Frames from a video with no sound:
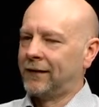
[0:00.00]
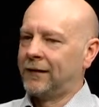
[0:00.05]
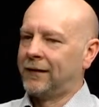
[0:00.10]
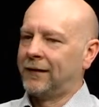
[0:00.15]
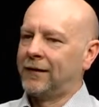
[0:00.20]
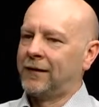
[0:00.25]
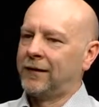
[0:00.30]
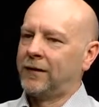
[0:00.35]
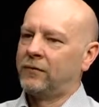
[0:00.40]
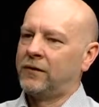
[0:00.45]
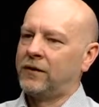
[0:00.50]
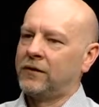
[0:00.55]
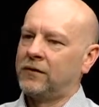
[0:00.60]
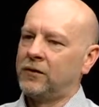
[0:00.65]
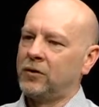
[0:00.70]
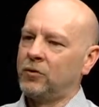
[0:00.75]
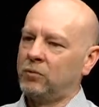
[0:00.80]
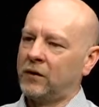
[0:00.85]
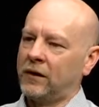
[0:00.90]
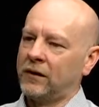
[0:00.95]
And if they
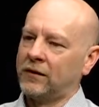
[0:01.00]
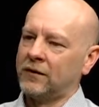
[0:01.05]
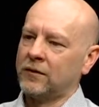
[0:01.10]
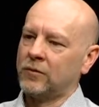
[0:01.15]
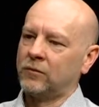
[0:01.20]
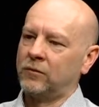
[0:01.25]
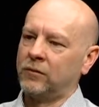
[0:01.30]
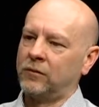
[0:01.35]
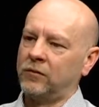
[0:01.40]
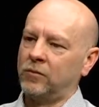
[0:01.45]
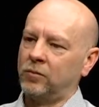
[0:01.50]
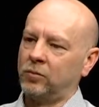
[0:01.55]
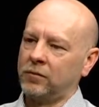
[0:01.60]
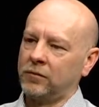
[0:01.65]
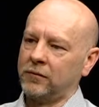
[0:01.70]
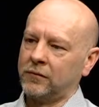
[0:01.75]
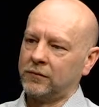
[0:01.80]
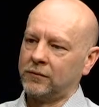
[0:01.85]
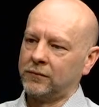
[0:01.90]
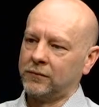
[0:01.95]
do make us
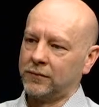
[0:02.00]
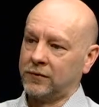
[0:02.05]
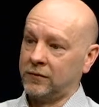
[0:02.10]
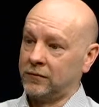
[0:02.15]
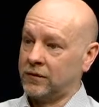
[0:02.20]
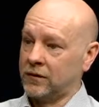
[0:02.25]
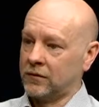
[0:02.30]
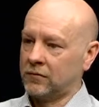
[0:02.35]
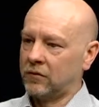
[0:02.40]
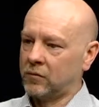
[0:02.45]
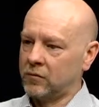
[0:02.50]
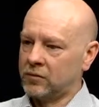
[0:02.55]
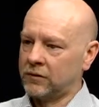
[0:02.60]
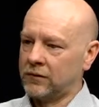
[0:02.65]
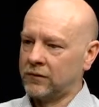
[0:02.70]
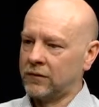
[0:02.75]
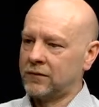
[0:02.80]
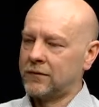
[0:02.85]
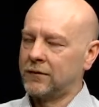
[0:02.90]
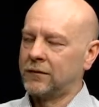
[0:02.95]
vulnerable to
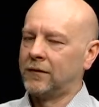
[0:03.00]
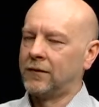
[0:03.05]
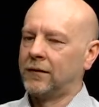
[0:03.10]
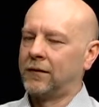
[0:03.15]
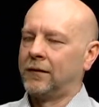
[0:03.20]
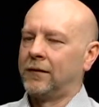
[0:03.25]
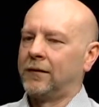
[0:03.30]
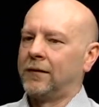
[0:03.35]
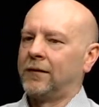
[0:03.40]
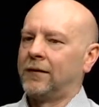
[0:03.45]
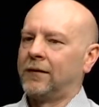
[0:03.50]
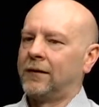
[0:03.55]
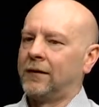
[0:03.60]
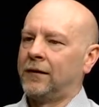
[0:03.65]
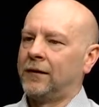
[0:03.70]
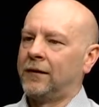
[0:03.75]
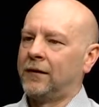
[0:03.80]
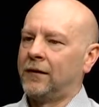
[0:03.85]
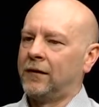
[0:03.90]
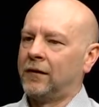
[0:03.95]
disruptions,
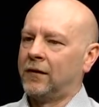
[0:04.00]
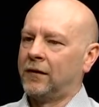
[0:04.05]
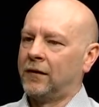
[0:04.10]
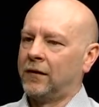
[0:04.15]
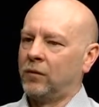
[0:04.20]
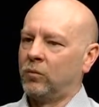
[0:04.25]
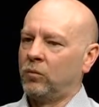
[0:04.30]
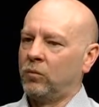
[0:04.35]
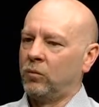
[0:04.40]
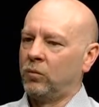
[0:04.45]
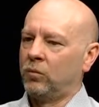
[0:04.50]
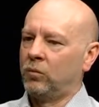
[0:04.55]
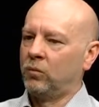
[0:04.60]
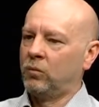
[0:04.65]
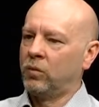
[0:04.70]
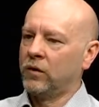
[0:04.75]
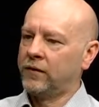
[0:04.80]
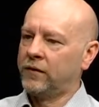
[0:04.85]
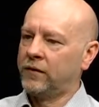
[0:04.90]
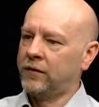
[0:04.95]
then um,
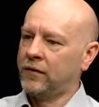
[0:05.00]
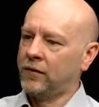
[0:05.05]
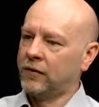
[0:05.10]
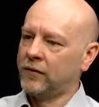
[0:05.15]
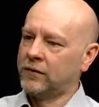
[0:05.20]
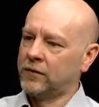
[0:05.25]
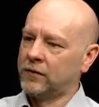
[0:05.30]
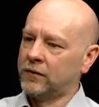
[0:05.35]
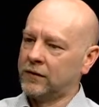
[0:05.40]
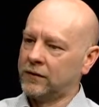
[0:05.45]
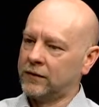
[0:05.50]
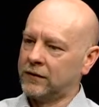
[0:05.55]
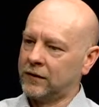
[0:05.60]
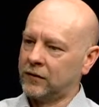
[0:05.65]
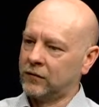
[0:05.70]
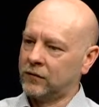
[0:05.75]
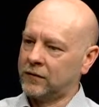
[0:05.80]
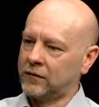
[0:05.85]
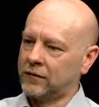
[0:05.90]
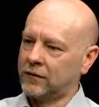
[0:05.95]
what are the
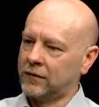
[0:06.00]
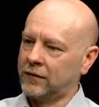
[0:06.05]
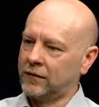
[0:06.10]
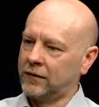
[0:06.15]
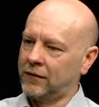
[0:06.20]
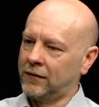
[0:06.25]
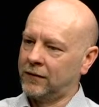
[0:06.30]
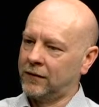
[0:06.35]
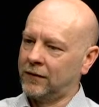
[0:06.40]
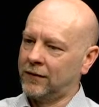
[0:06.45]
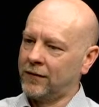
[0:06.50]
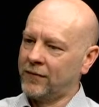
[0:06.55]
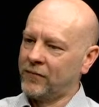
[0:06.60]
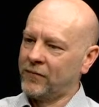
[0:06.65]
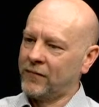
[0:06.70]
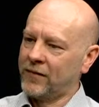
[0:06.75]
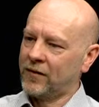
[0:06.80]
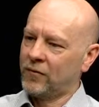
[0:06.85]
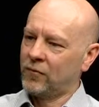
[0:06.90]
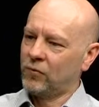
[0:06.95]
alternatives? And
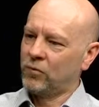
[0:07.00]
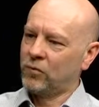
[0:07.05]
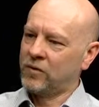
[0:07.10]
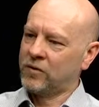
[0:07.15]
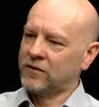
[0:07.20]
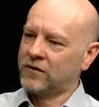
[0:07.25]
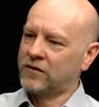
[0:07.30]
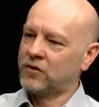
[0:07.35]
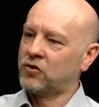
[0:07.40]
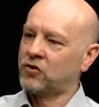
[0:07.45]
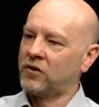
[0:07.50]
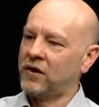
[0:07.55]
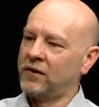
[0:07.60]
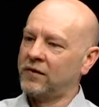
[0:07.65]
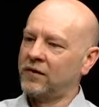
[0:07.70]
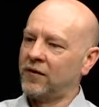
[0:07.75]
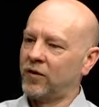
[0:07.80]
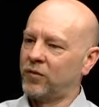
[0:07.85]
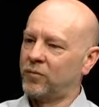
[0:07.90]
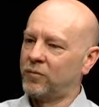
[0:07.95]
what's the
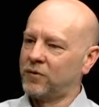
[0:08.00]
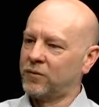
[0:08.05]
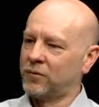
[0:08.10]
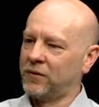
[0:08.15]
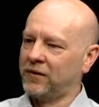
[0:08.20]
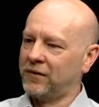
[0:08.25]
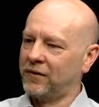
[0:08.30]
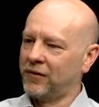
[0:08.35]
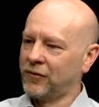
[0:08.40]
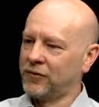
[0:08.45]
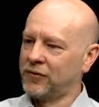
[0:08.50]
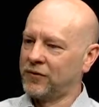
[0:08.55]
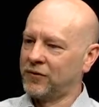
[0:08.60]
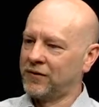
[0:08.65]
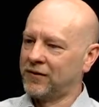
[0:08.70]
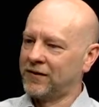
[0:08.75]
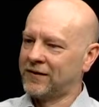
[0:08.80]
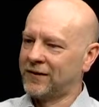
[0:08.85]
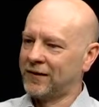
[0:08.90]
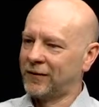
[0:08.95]
trade-off between the
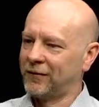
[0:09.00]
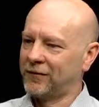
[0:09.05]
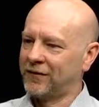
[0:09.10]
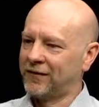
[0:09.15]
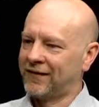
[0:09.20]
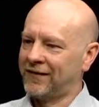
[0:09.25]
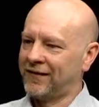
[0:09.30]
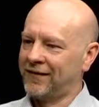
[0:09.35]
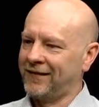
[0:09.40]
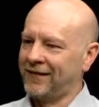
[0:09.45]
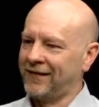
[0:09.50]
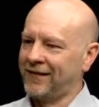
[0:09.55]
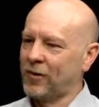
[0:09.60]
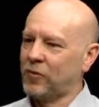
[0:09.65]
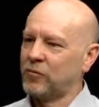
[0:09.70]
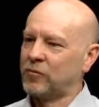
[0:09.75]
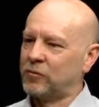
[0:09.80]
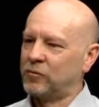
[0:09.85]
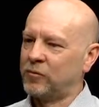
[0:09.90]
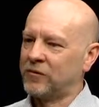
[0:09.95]
alternative and the
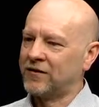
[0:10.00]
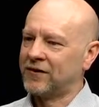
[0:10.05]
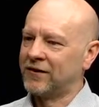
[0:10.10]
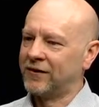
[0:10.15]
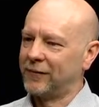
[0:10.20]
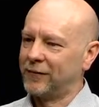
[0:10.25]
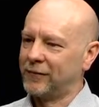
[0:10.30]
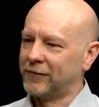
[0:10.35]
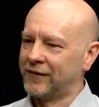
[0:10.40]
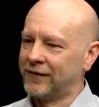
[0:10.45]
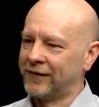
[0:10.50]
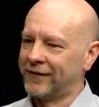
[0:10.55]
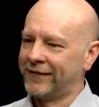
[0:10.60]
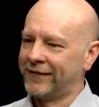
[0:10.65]
optimal solution?